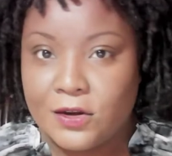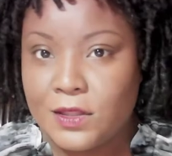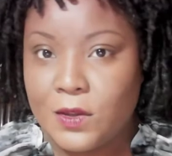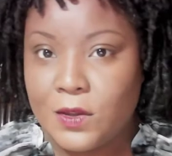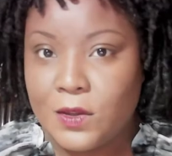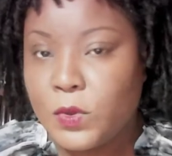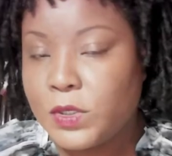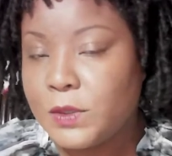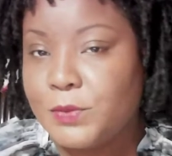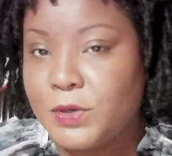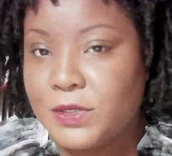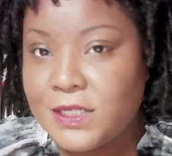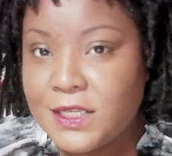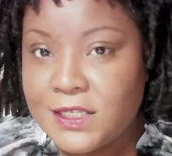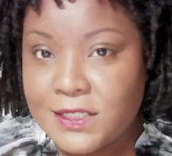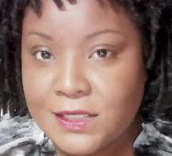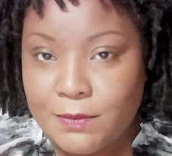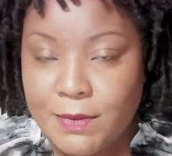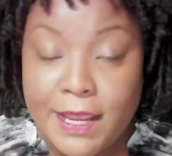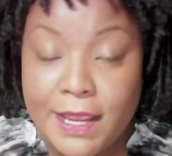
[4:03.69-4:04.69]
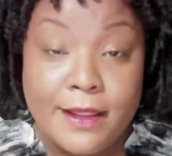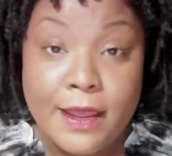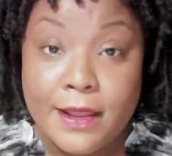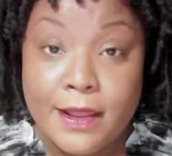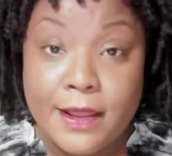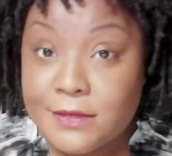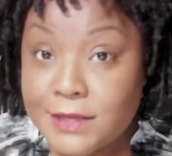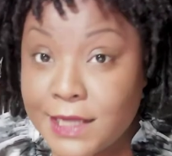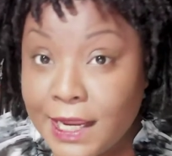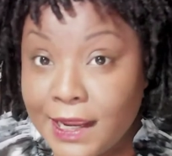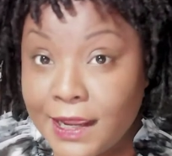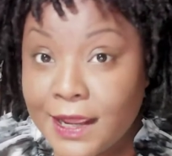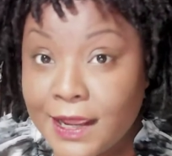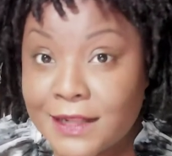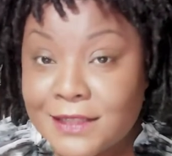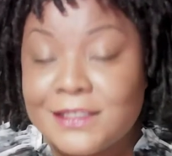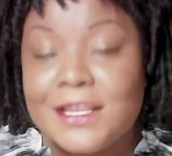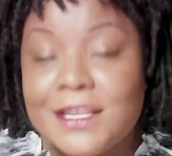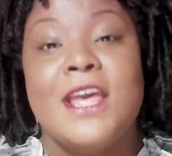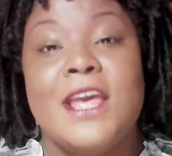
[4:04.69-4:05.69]
want to participate and dance,
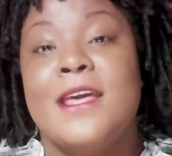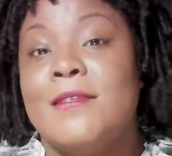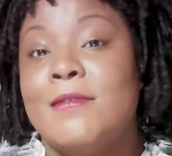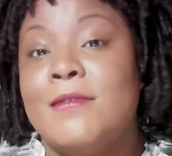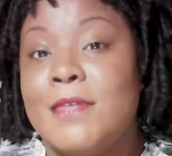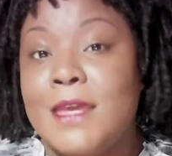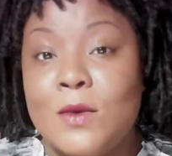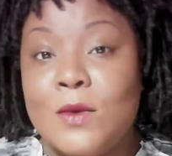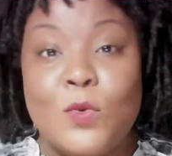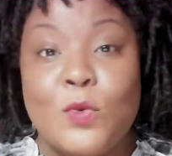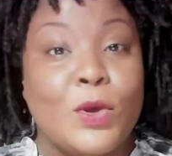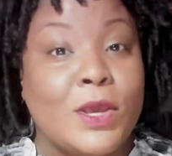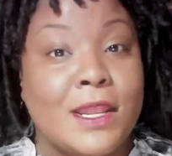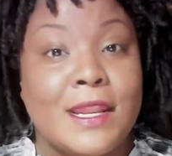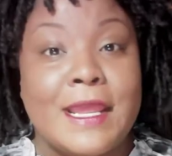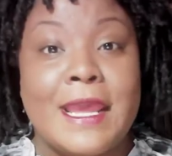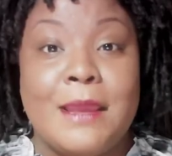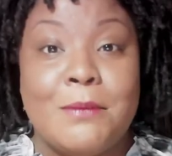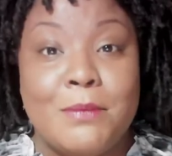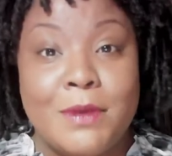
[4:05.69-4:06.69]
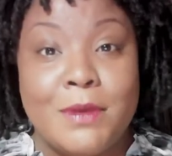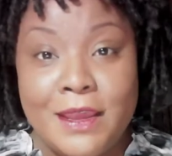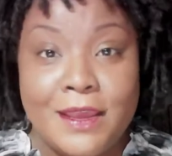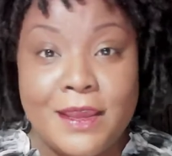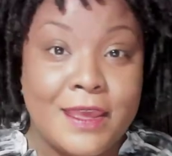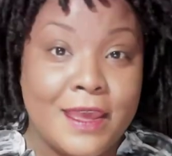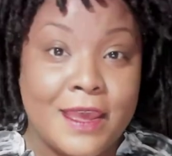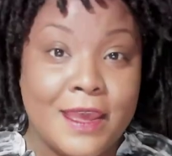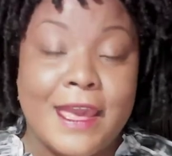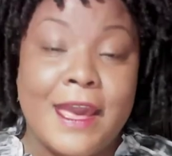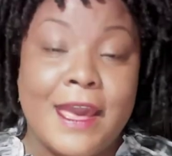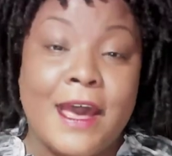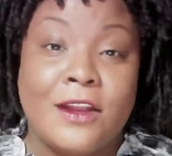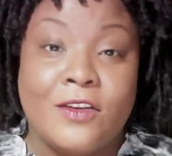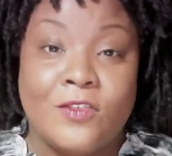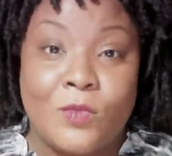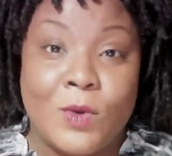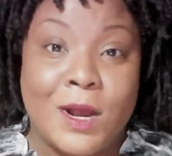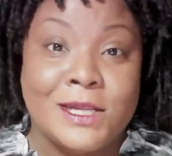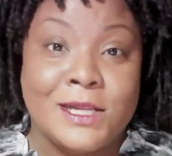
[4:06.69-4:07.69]
they will get a big kick out of
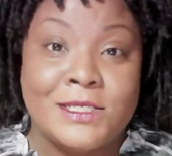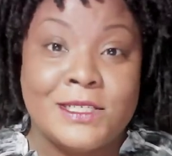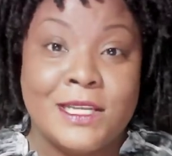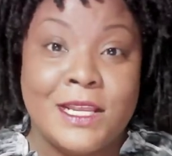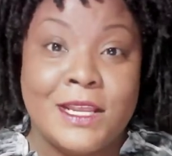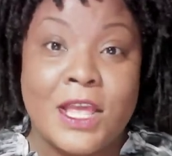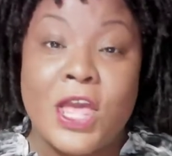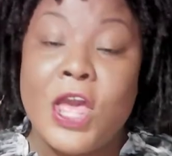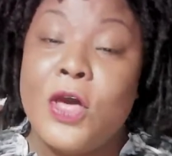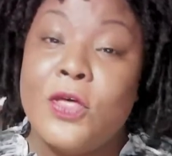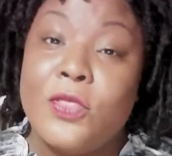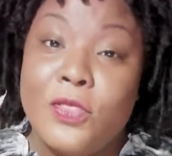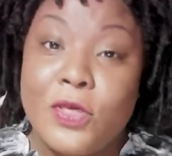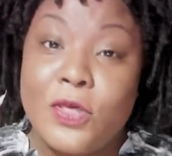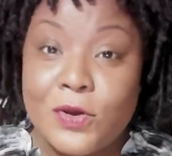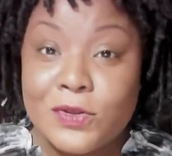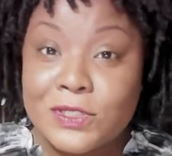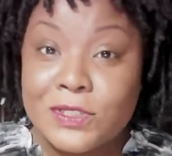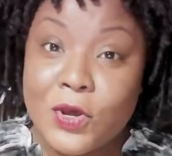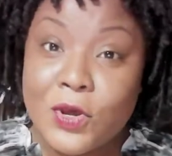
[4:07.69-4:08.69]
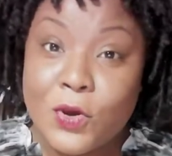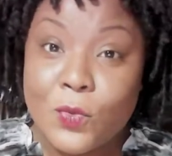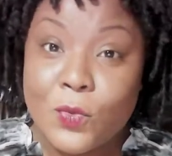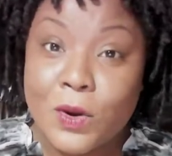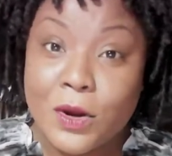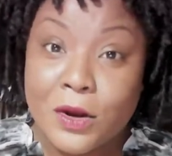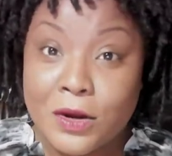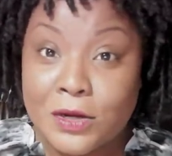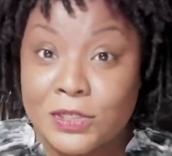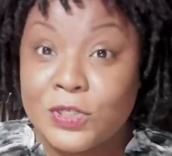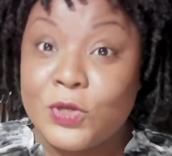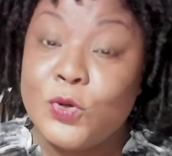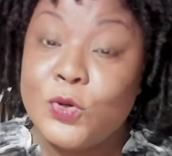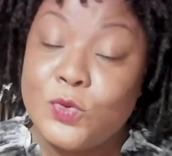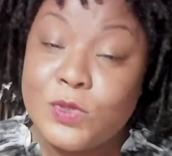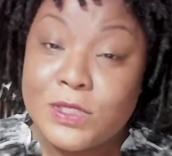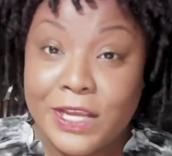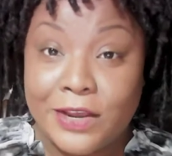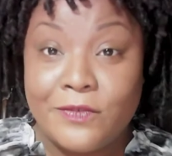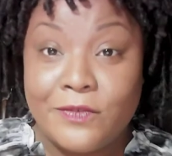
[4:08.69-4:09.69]
watching those coworkers who
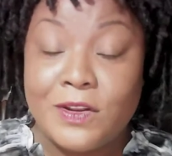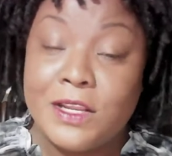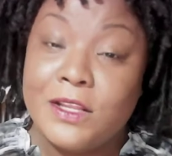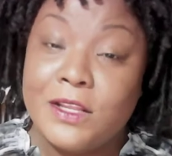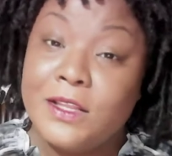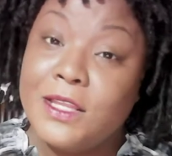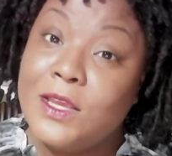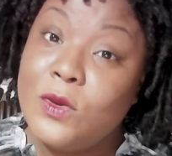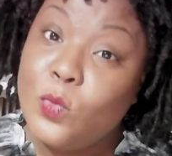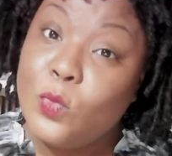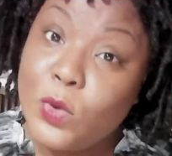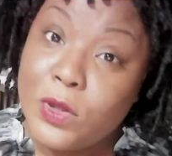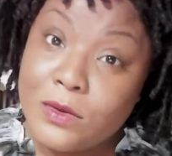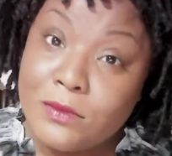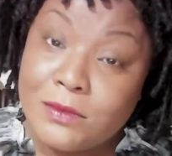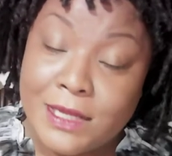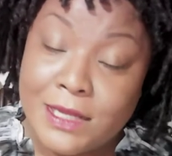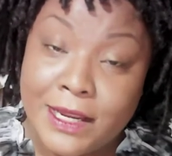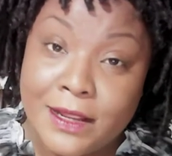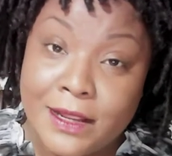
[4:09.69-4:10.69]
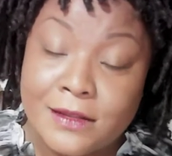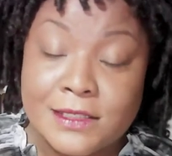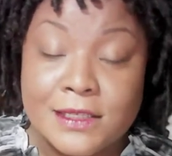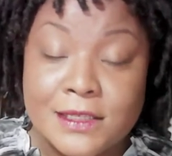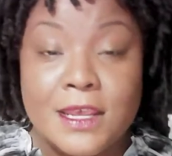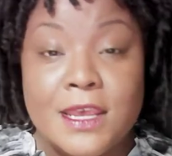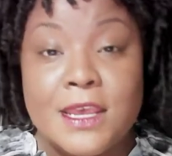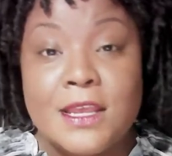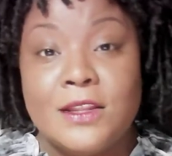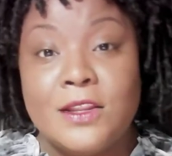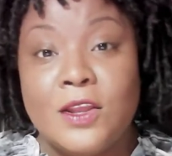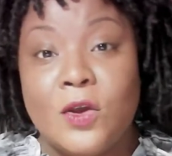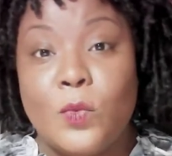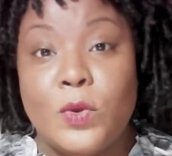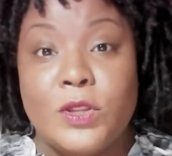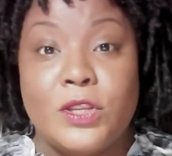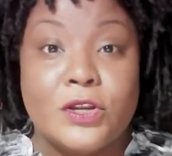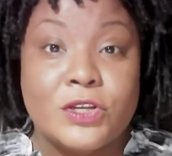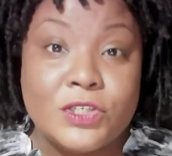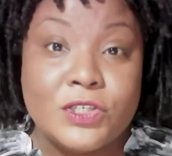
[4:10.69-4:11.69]
definitely will dance. Now, when you're
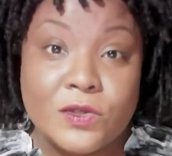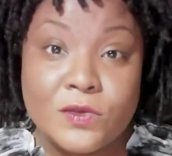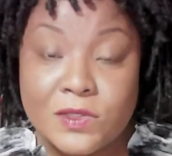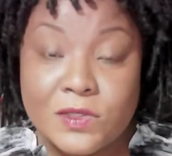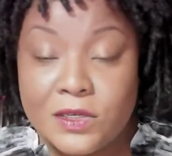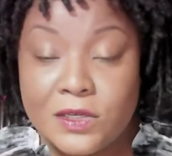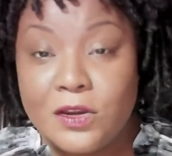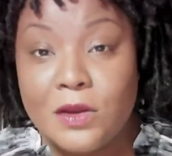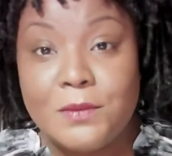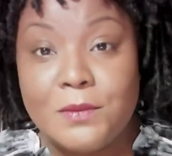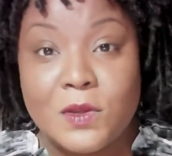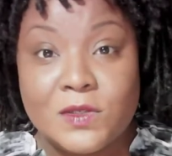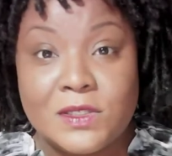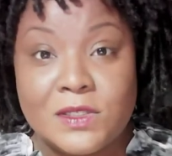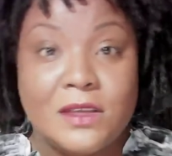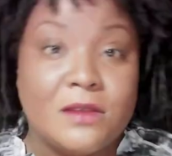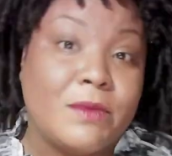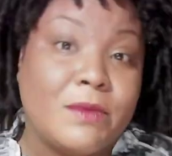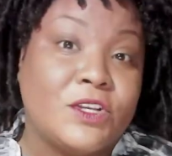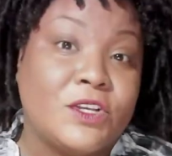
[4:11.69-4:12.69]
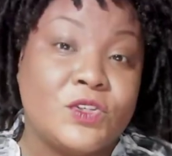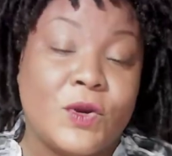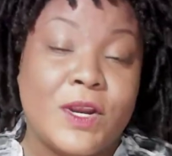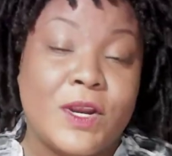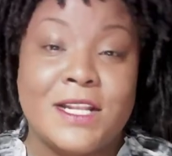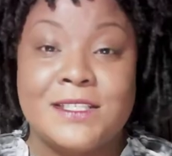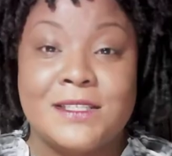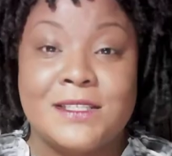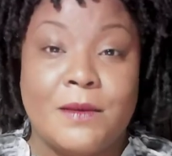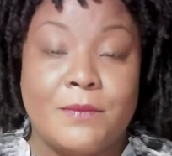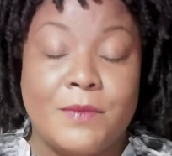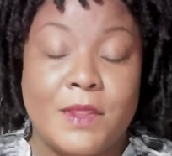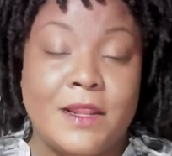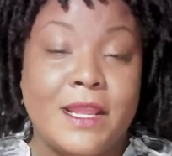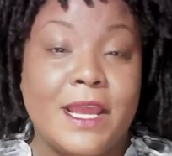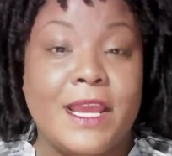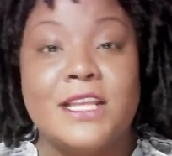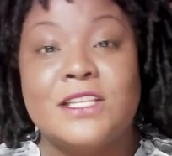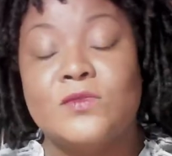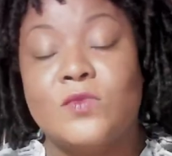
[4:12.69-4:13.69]
choosing your music, make sure it's something that
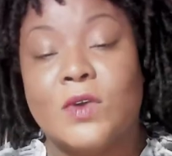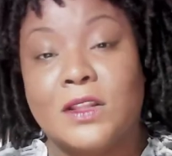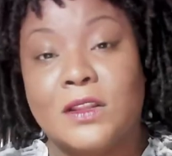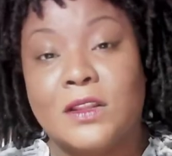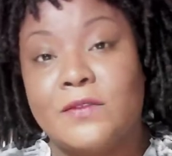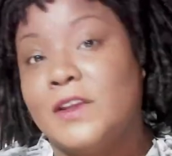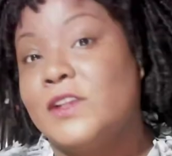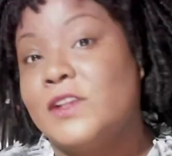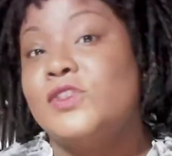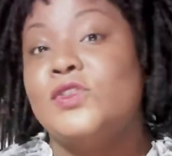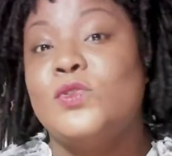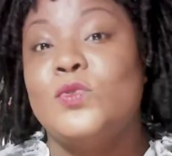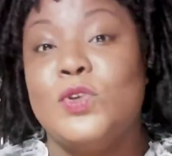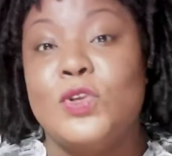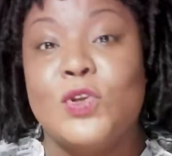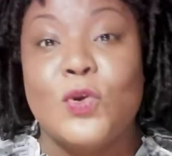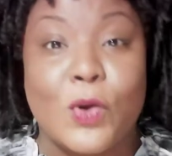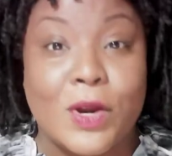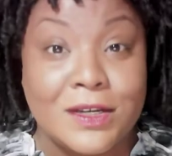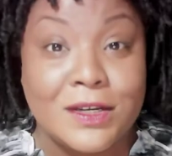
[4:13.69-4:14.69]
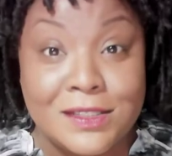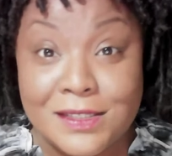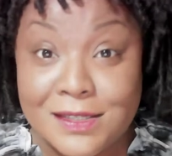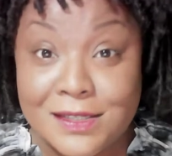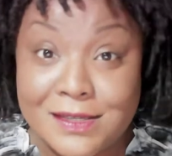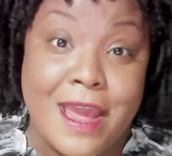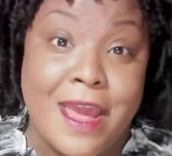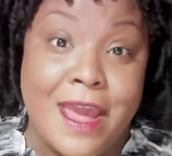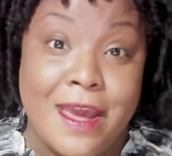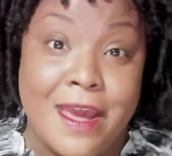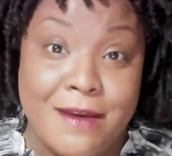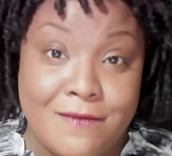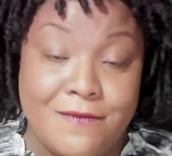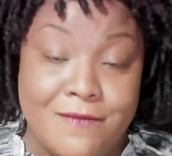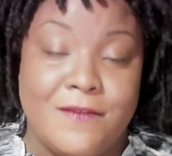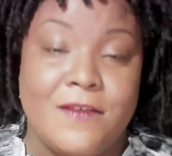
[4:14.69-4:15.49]
is relevant to your staff,